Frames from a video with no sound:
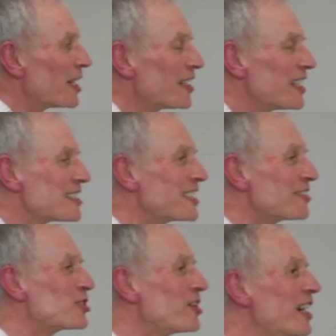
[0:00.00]
I'd like
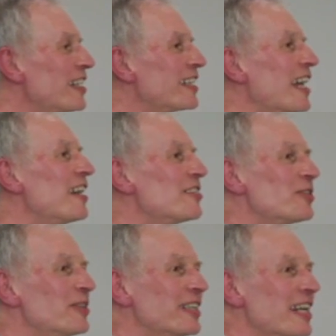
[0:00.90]
to try and get,
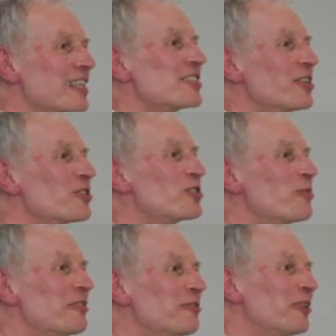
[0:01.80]
during the next sort of
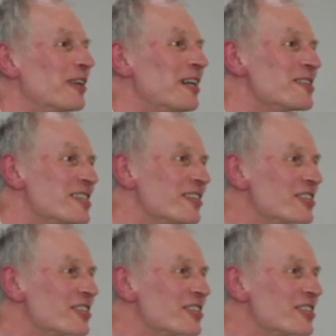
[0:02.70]
24 hours or